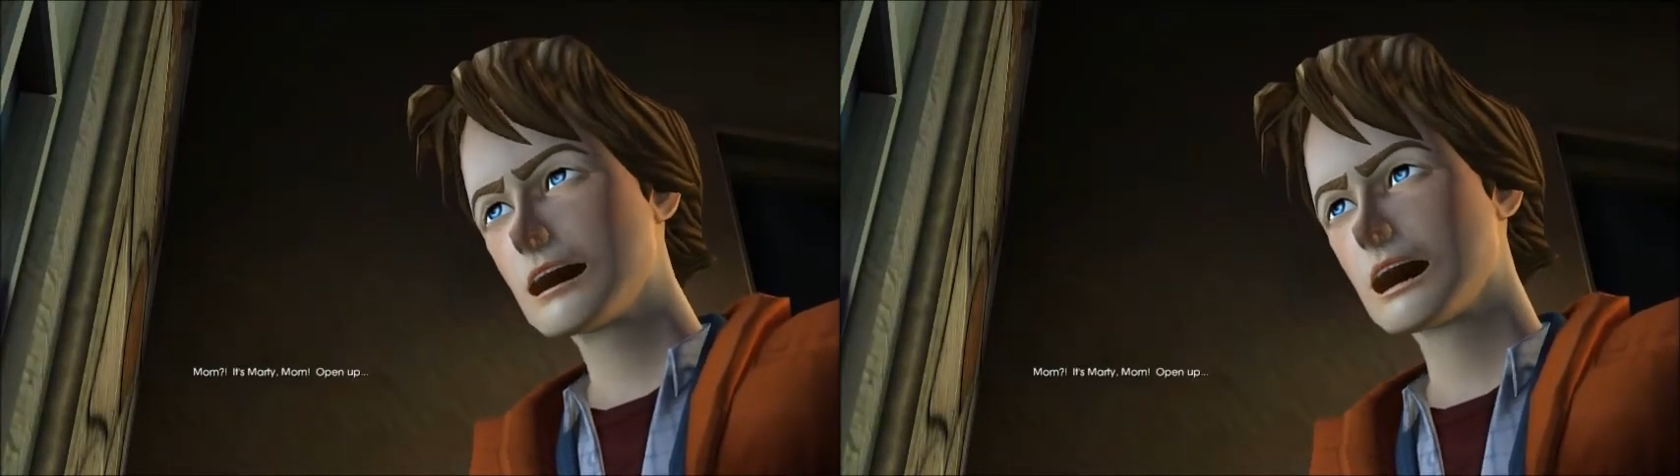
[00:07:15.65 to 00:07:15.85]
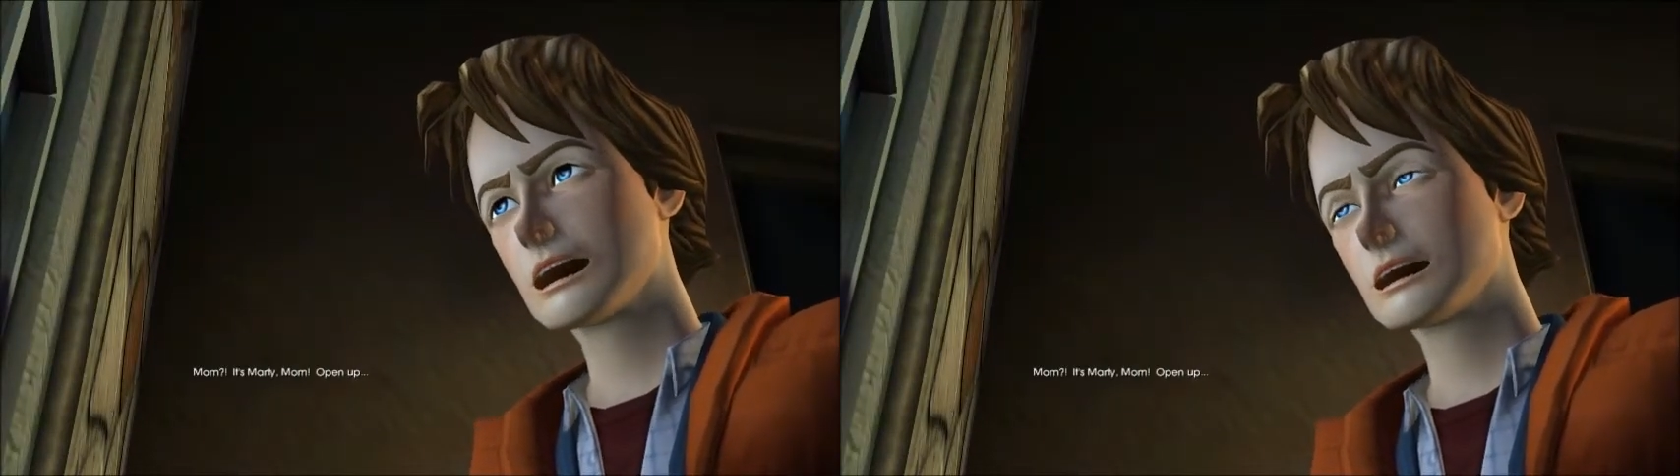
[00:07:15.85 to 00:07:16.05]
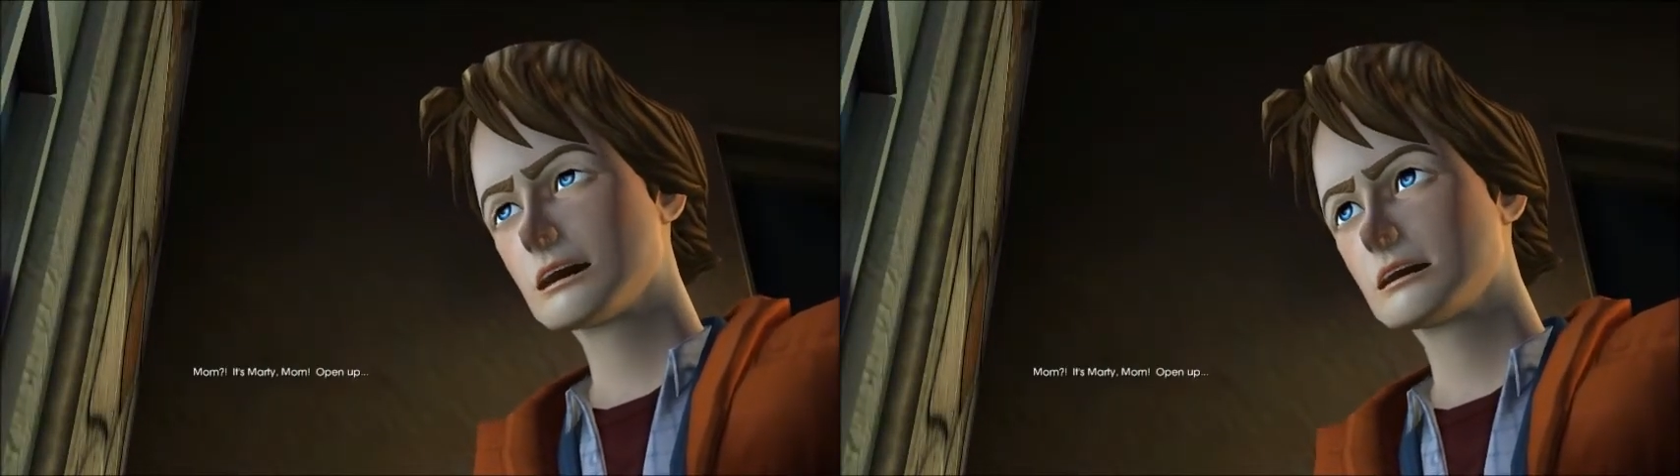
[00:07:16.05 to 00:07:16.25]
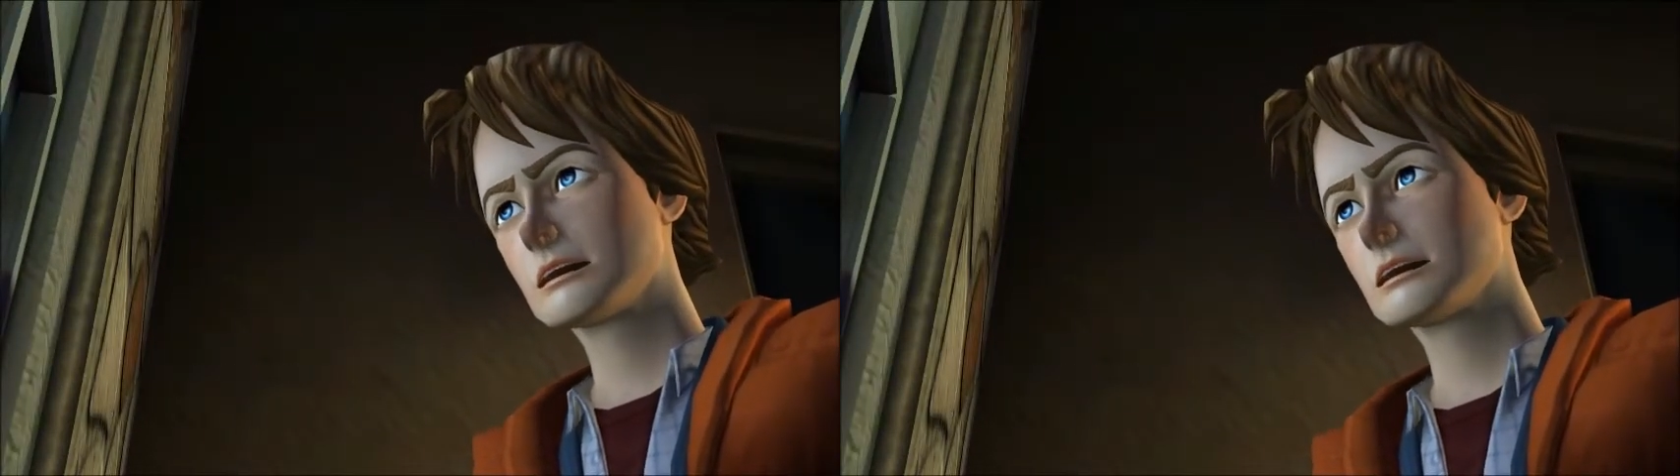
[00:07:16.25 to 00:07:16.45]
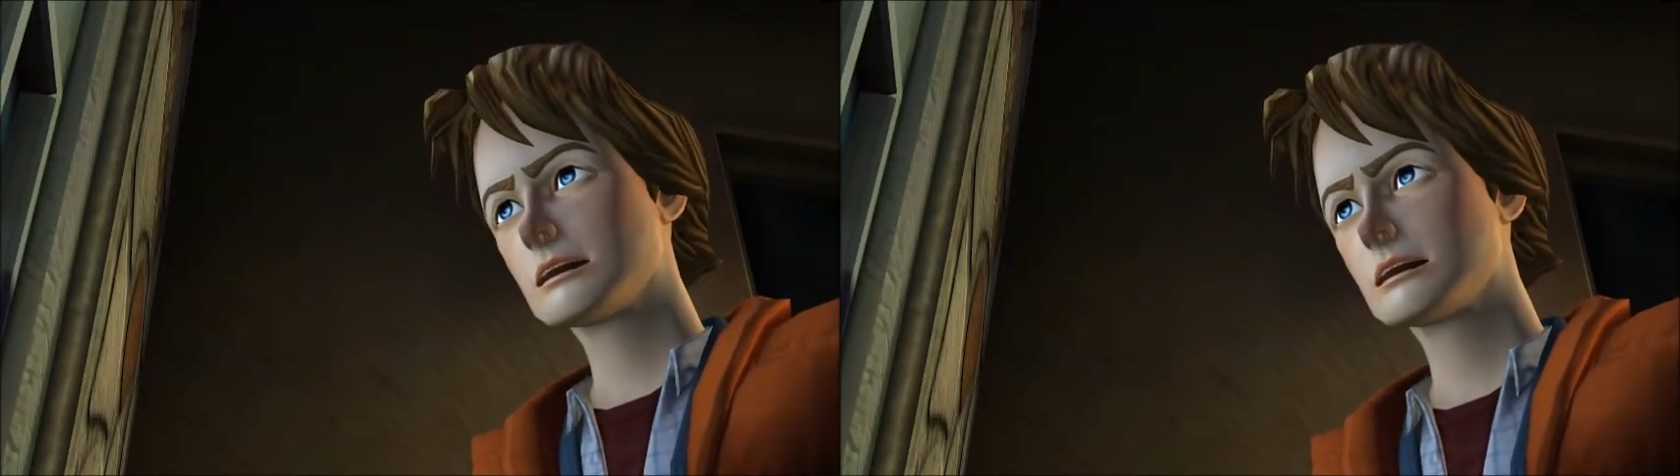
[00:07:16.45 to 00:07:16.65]
Open up.
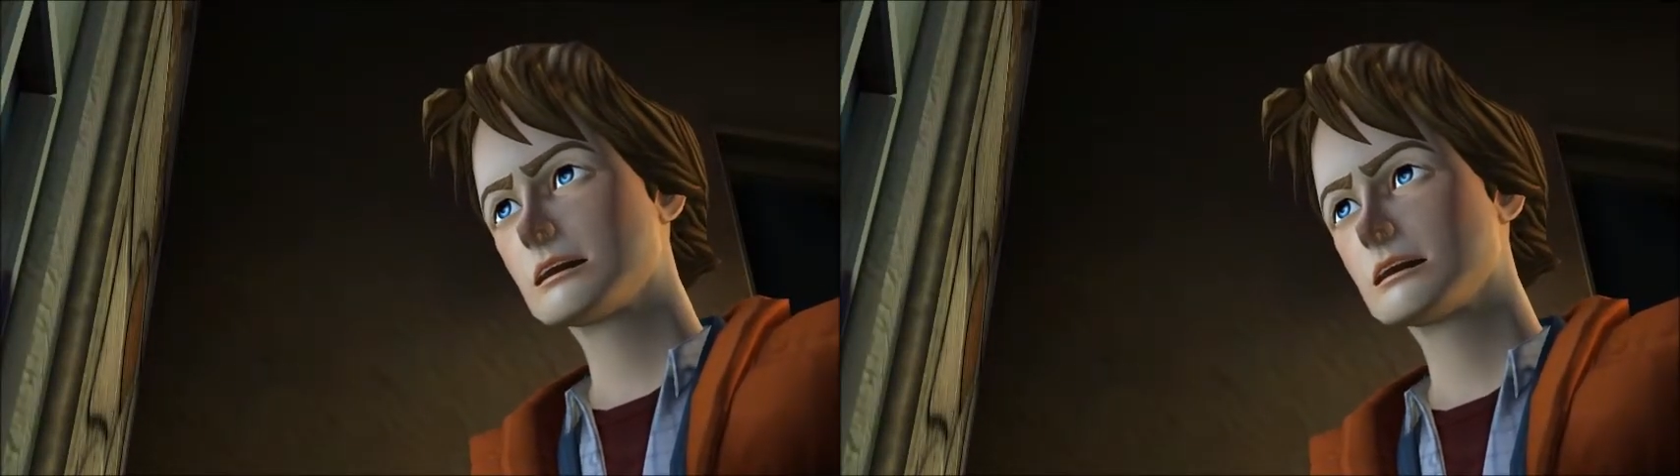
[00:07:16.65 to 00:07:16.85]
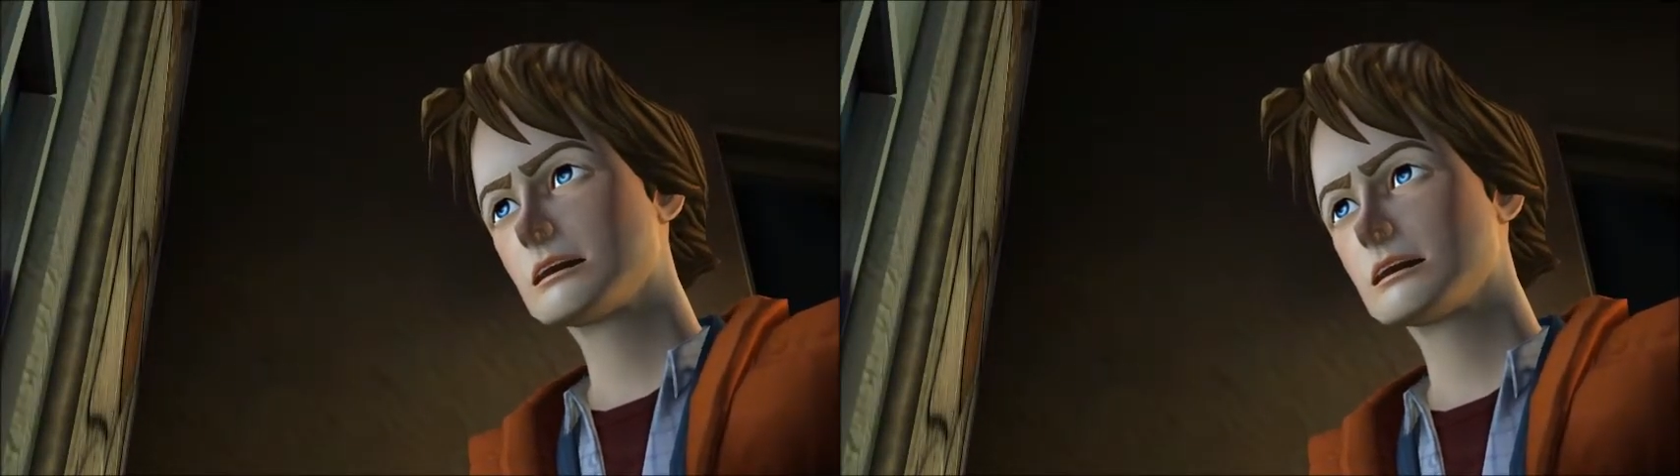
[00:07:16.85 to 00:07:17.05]
Yes, please open.